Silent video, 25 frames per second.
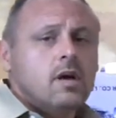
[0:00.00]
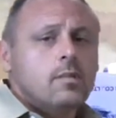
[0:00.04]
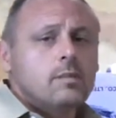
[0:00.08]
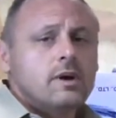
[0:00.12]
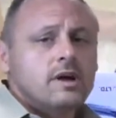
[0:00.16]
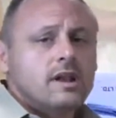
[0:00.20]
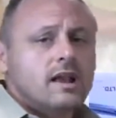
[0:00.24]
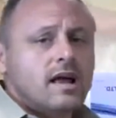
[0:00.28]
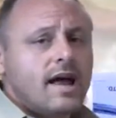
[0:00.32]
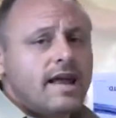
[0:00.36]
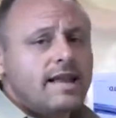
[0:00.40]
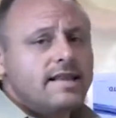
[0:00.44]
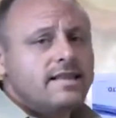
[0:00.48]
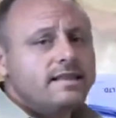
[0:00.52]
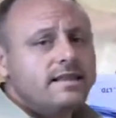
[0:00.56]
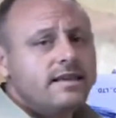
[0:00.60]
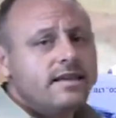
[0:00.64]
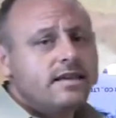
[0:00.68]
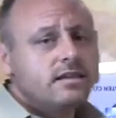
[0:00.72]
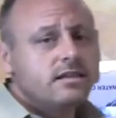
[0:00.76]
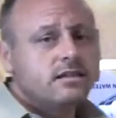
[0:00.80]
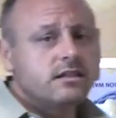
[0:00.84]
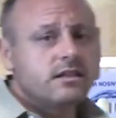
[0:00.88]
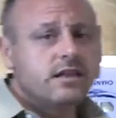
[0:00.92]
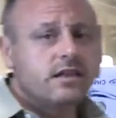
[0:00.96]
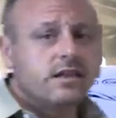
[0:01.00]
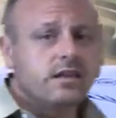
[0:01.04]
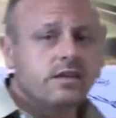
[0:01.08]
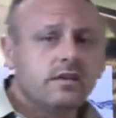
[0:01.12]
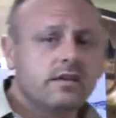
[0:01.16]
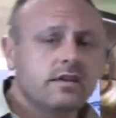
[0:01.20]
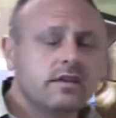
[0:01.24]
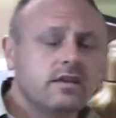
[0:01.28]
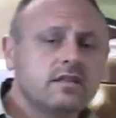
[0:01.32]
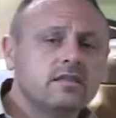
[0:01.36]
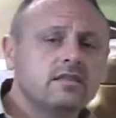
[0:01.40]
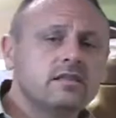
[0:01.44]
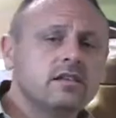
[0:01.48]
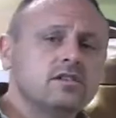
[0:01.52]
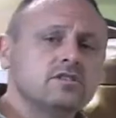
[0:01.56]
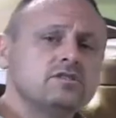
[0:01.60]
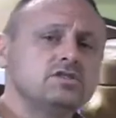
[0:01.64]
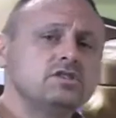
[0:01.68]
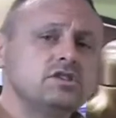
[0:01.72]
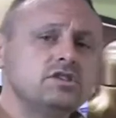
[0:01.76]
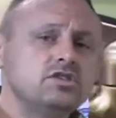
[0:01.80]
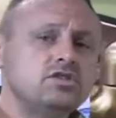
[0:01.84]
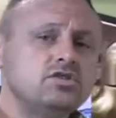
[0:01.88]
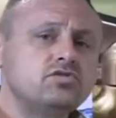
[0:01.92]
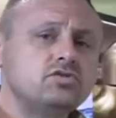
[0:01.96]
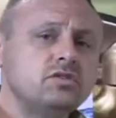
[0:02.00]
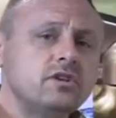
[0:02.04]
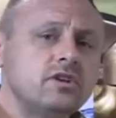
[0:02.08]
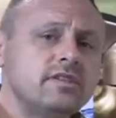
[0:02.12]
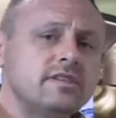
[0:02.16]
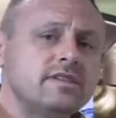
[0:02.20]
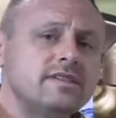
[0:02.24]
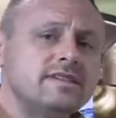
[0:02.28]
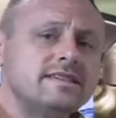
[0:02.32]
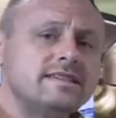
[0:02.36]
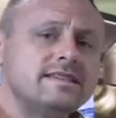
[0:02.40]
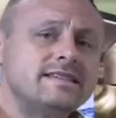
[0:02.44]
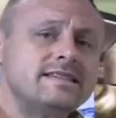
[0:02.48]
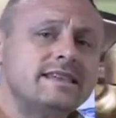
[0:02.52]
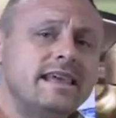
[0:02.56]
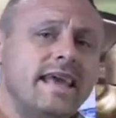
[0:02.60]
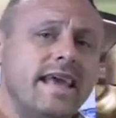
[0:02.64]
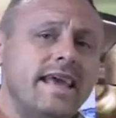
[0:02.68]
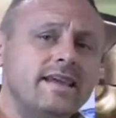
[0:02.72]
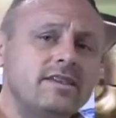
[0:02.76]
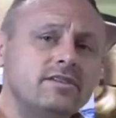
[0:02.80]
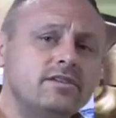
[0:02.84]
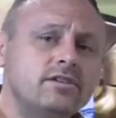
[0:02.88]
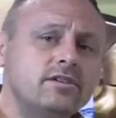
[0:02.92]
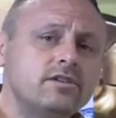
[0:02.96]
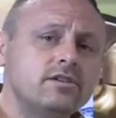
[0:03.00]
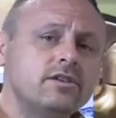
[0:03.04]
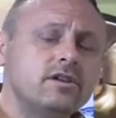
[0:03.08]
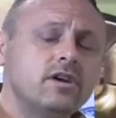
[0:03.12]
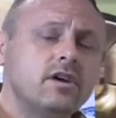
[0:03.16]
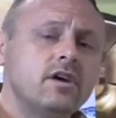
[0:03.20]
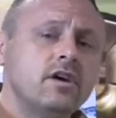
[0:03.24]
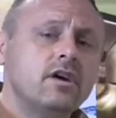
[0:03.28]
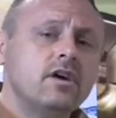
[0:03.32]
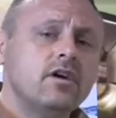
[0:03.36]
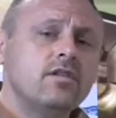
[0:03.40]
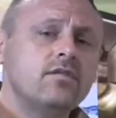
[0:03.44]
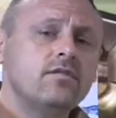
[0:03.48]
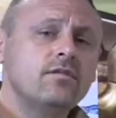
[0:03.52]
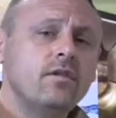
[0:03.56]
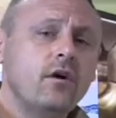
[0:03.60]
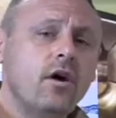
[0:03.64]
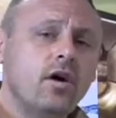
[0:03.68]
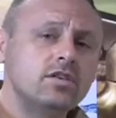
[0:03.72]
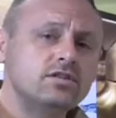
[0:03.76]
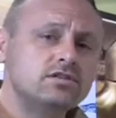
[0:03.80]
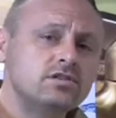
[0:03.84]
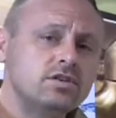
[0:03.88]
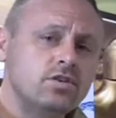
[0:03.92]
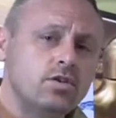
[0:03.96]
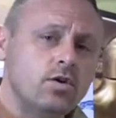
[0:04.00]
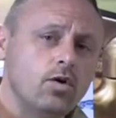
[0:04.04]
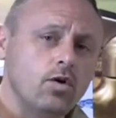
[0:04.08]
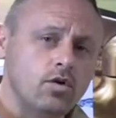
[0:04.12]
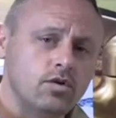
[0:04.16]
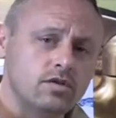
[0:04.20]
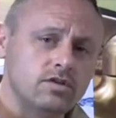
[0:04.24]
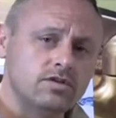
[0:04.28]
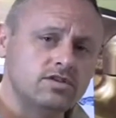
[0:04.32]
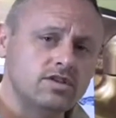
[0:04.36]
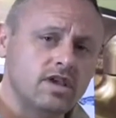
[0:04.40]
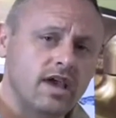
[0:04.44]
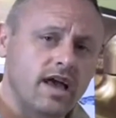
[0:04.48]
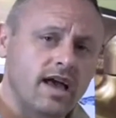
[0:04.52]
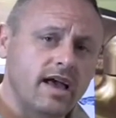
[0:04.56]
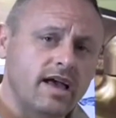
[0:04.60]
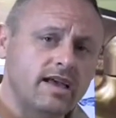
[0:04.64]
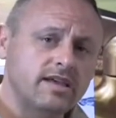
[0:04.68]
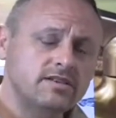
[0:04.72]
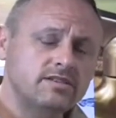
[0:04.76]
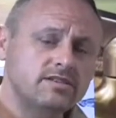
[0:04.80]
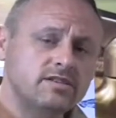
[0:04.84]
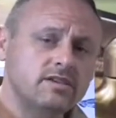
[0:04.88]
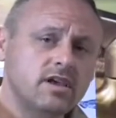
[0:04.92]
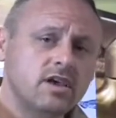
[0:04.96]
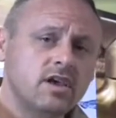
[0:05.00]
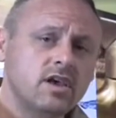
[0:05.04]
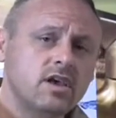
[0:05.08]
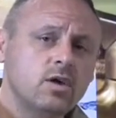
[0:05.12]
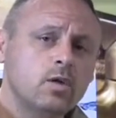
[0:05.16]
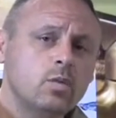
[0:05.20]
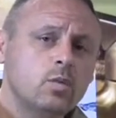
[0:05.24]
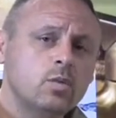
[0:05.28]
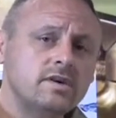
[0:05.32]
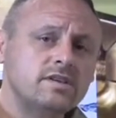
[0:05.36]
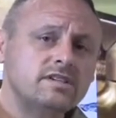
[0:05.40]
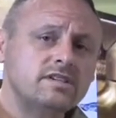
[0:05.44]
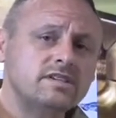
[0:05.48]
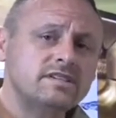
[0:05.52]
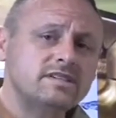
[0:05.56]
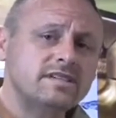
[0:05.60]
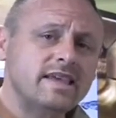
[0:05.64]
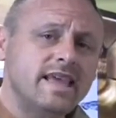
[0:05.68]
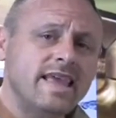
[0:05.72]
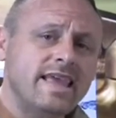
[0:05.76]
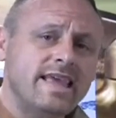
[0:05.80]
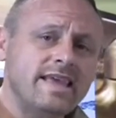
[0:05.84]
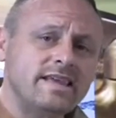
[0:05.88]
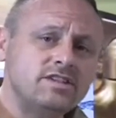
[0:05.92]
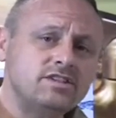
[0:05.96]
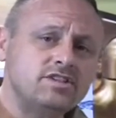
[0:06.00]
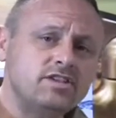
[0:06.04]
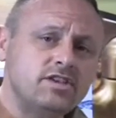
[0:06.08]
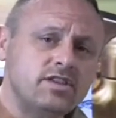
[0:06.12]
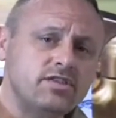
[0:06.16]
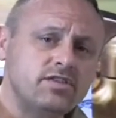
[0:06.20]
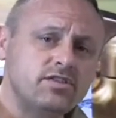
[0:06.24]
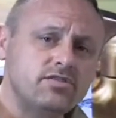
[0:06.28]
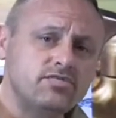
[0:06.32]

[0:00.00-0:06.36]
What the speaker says: but ideally they'll just drill the standard faucet hole size, which is 1